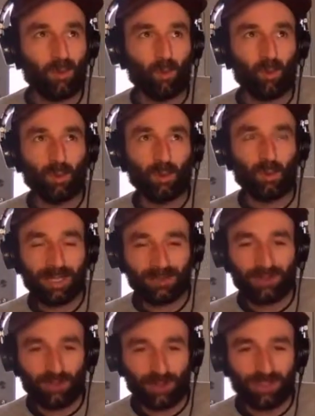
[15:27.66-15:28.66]
you
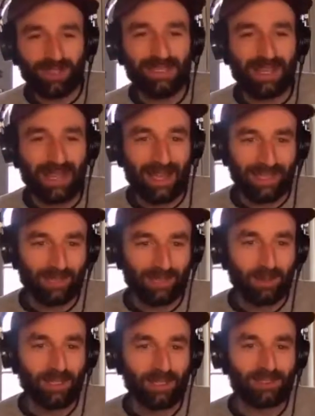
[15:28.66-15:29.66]
can drill into that. You
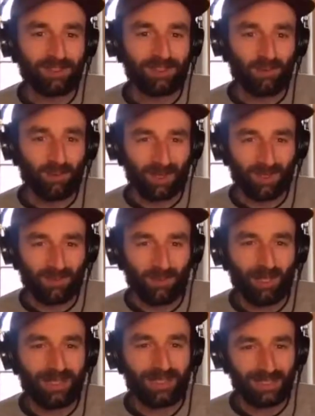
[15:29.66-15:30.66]
can understand
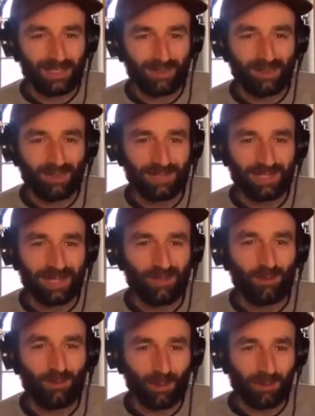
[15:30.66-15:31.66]
what is a self-service
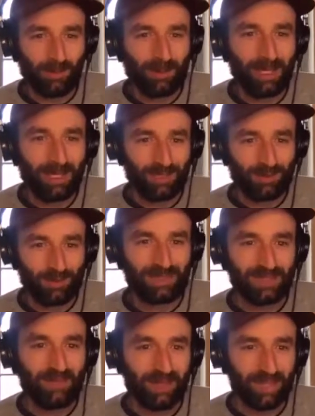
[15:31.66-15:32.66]
account. What do we mean by this sort
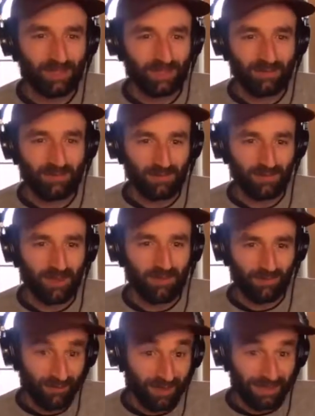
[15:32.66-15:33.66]
of definition
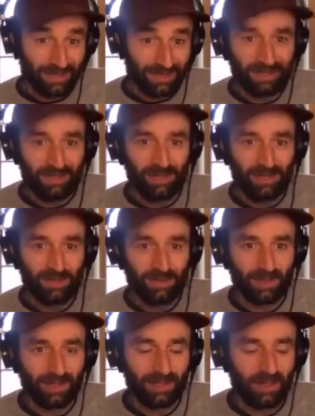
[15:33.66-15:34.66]
of like a data set
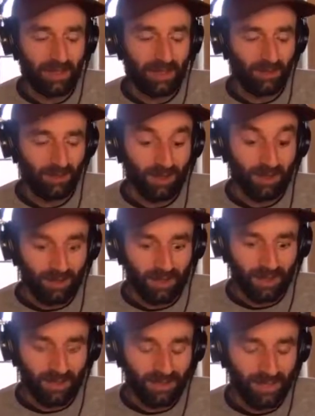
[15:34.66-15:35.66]
ultimately, or a
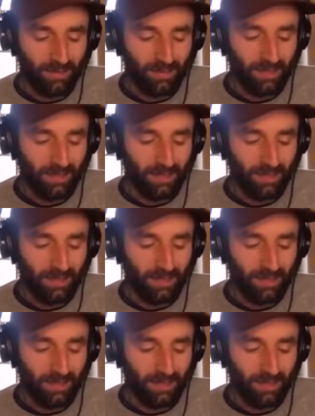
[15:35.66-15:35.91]
concept?